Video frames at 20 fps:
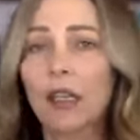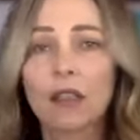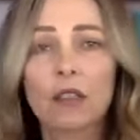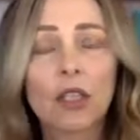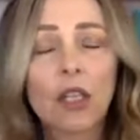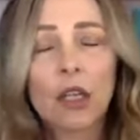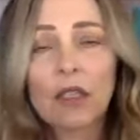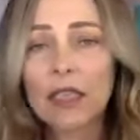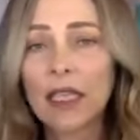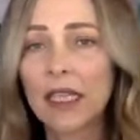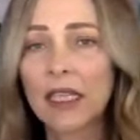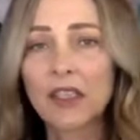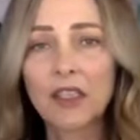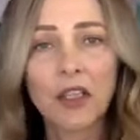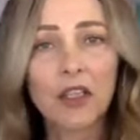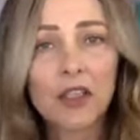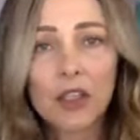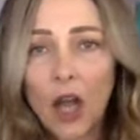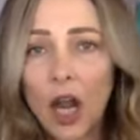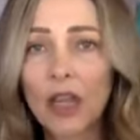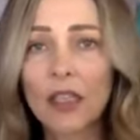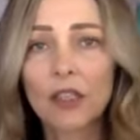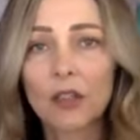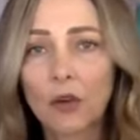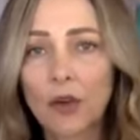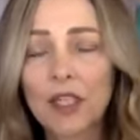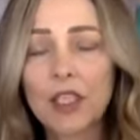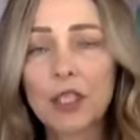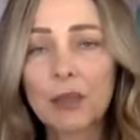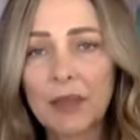the kids are not
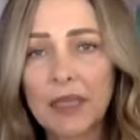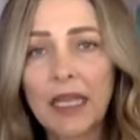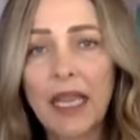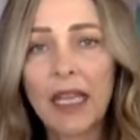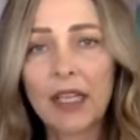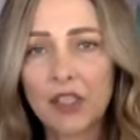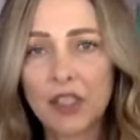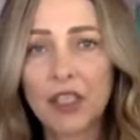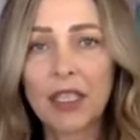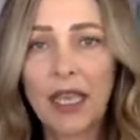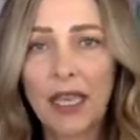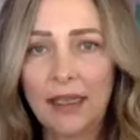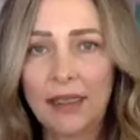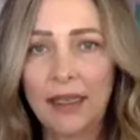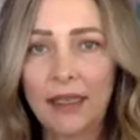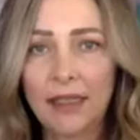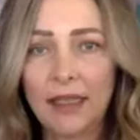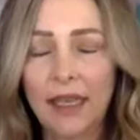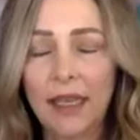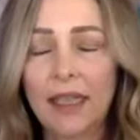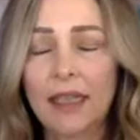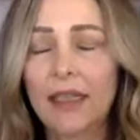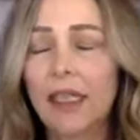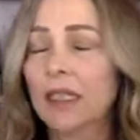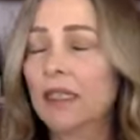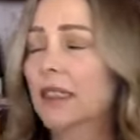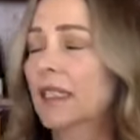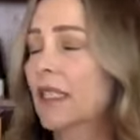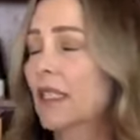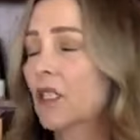going to be educated. The
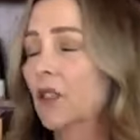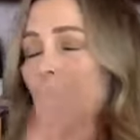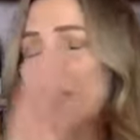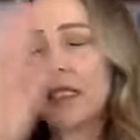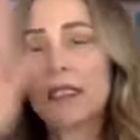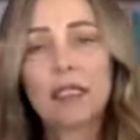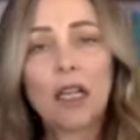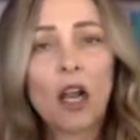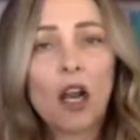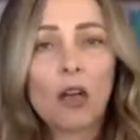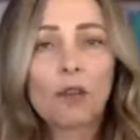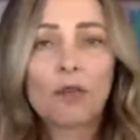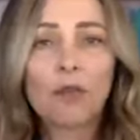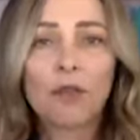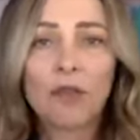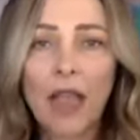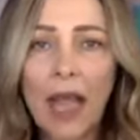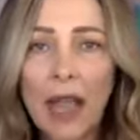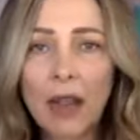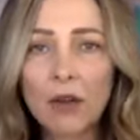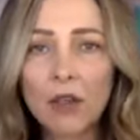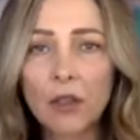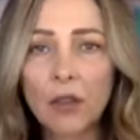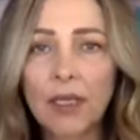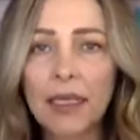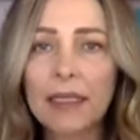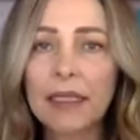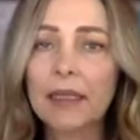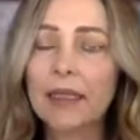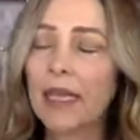districts are
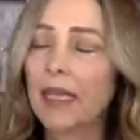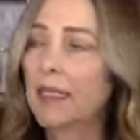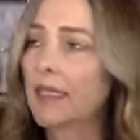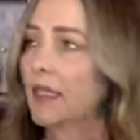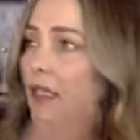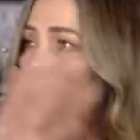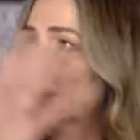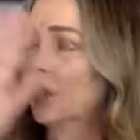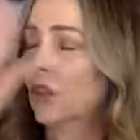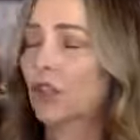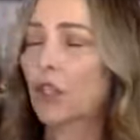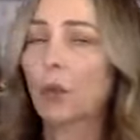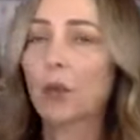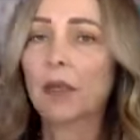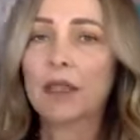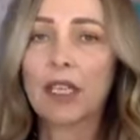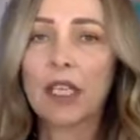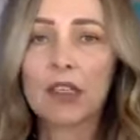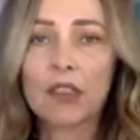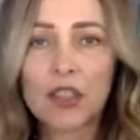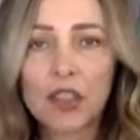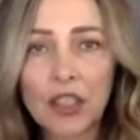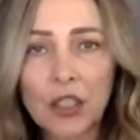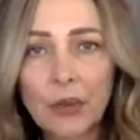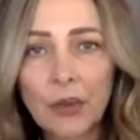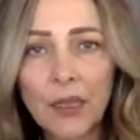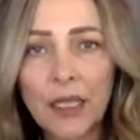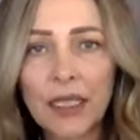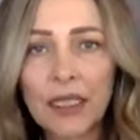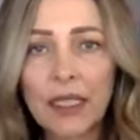floundering. They still don't know what they are
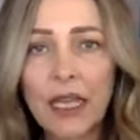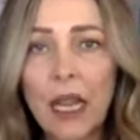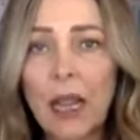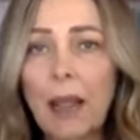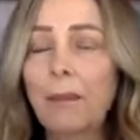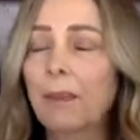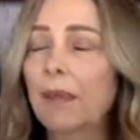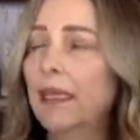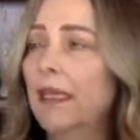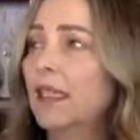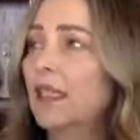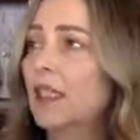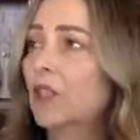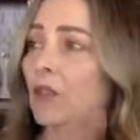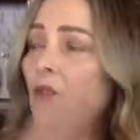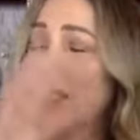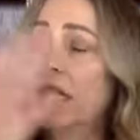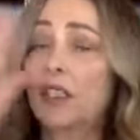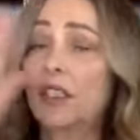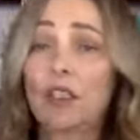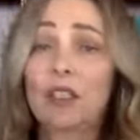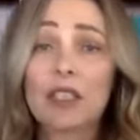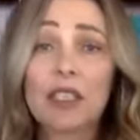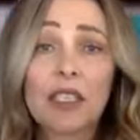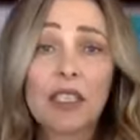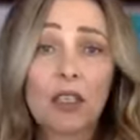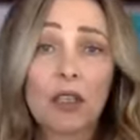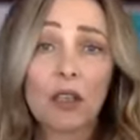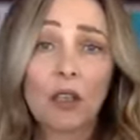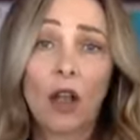doing. Many districts are
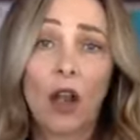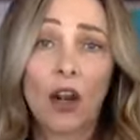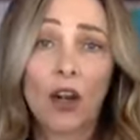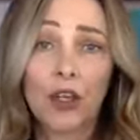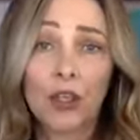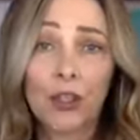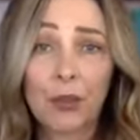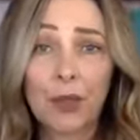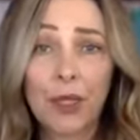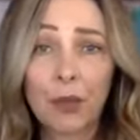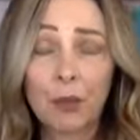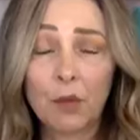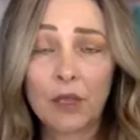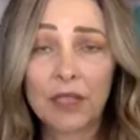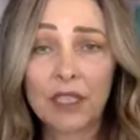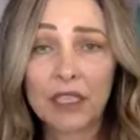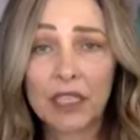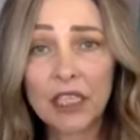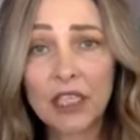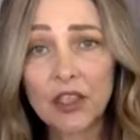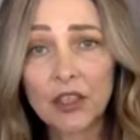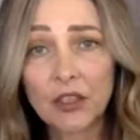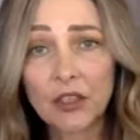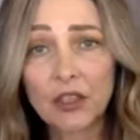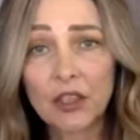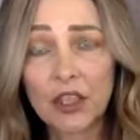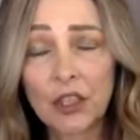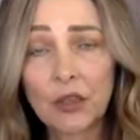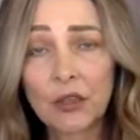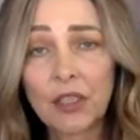still arguing with the
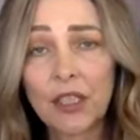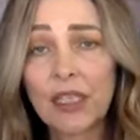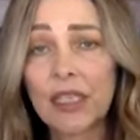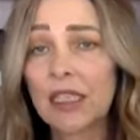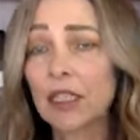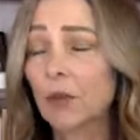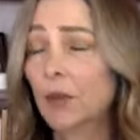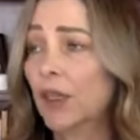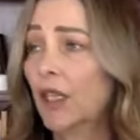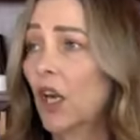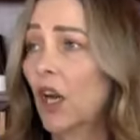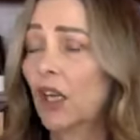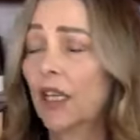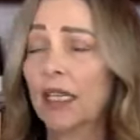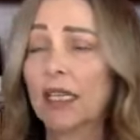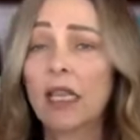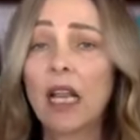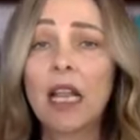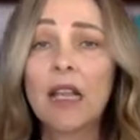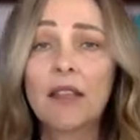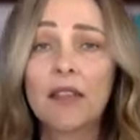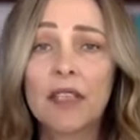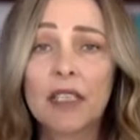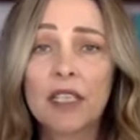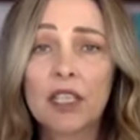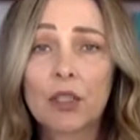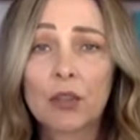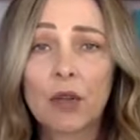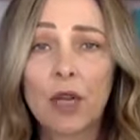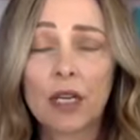teachers' unions regarding the
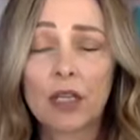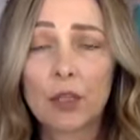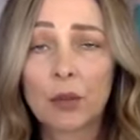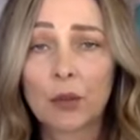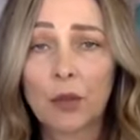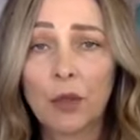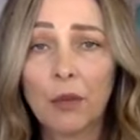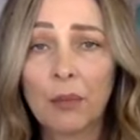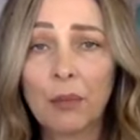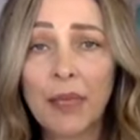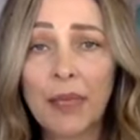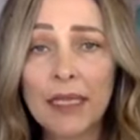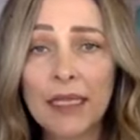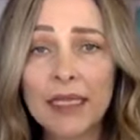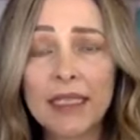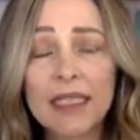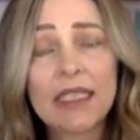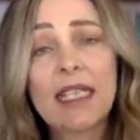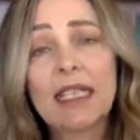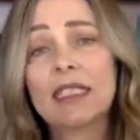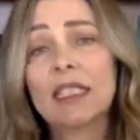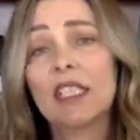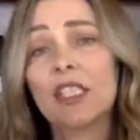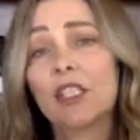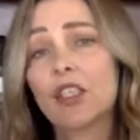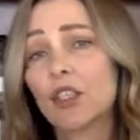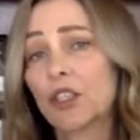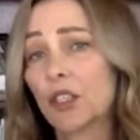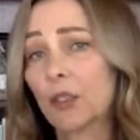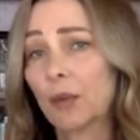instructional minutes that
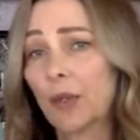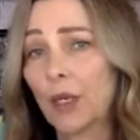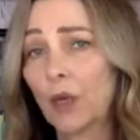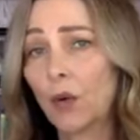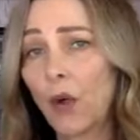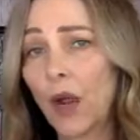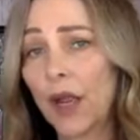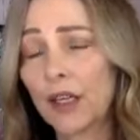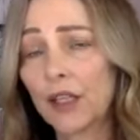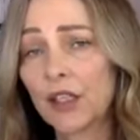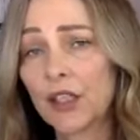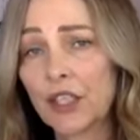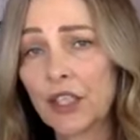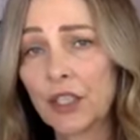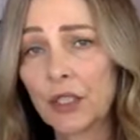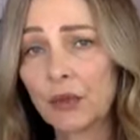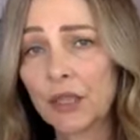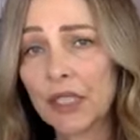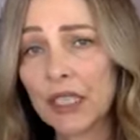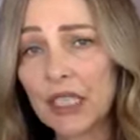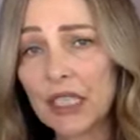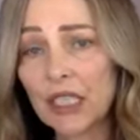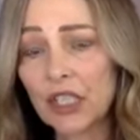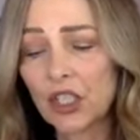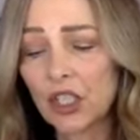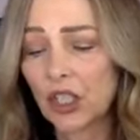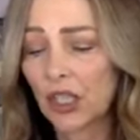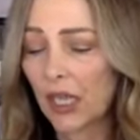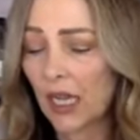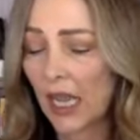teachers are required to
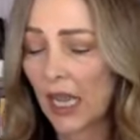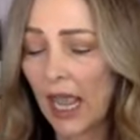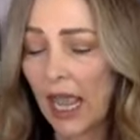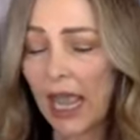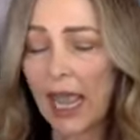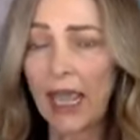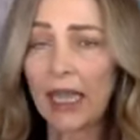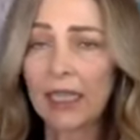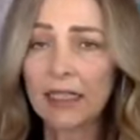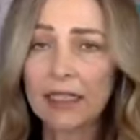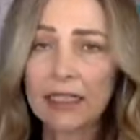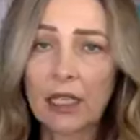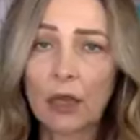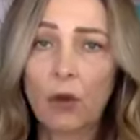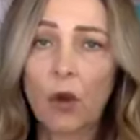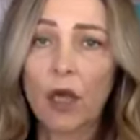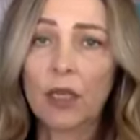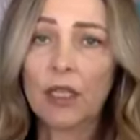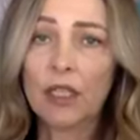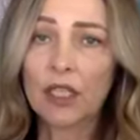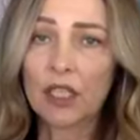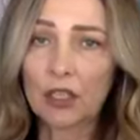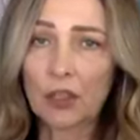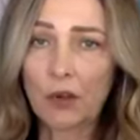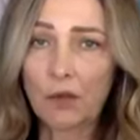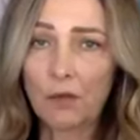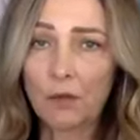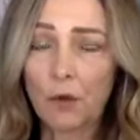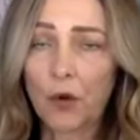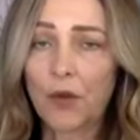teach, and so on and so
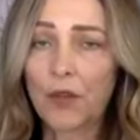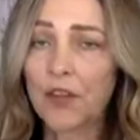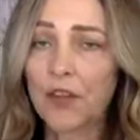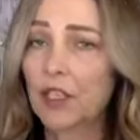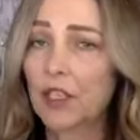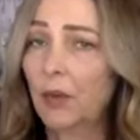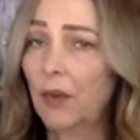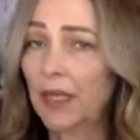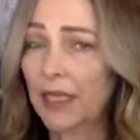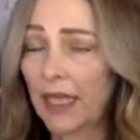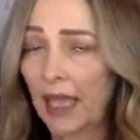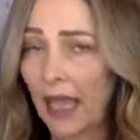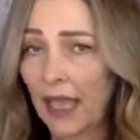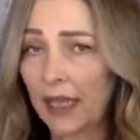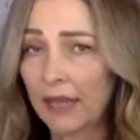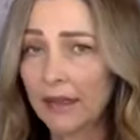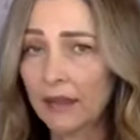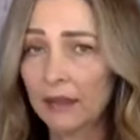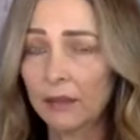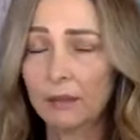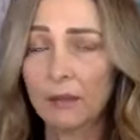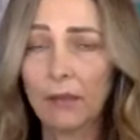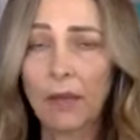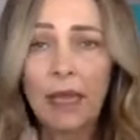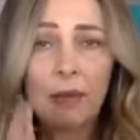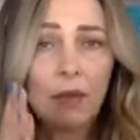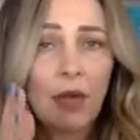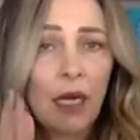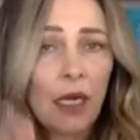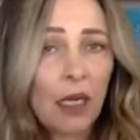forth. So again, my
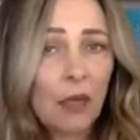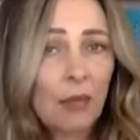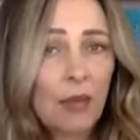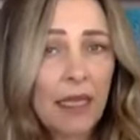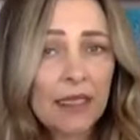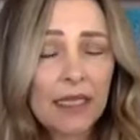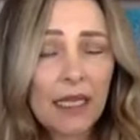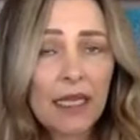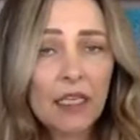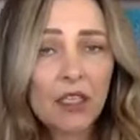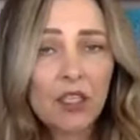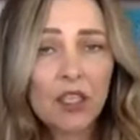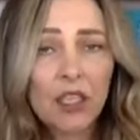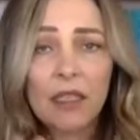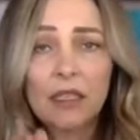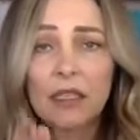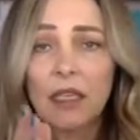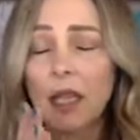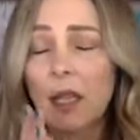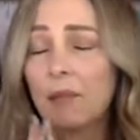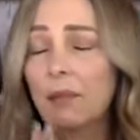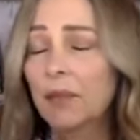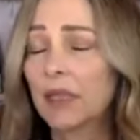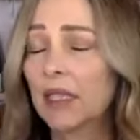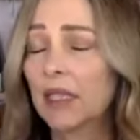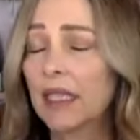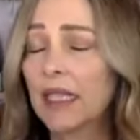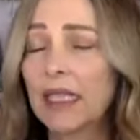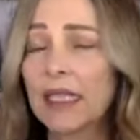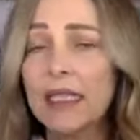recommendation,
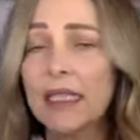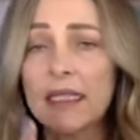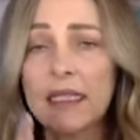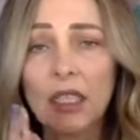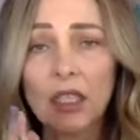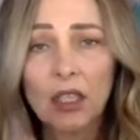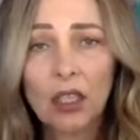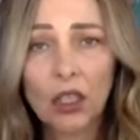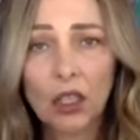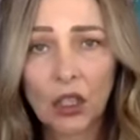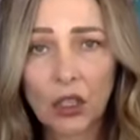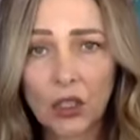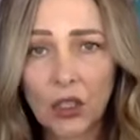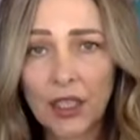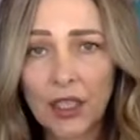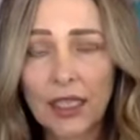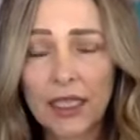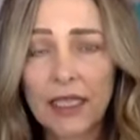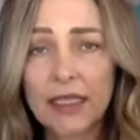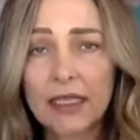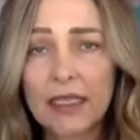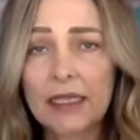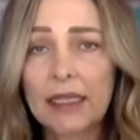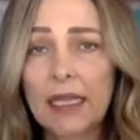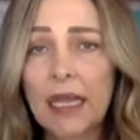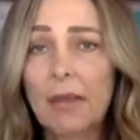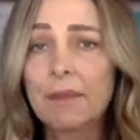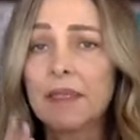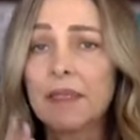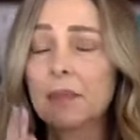please learn these
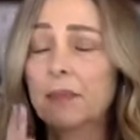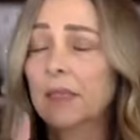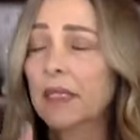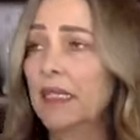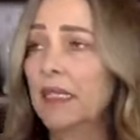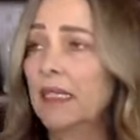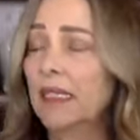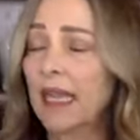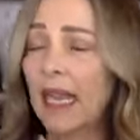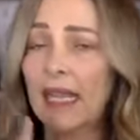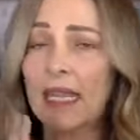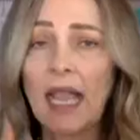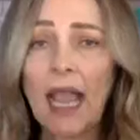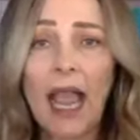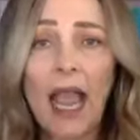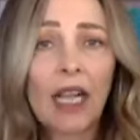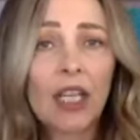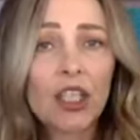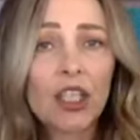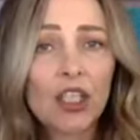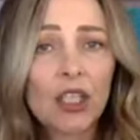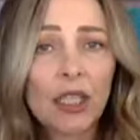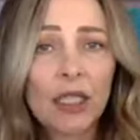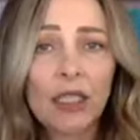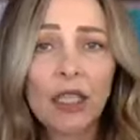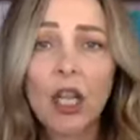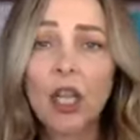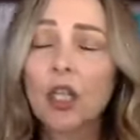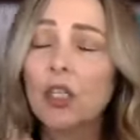steps. Please take action.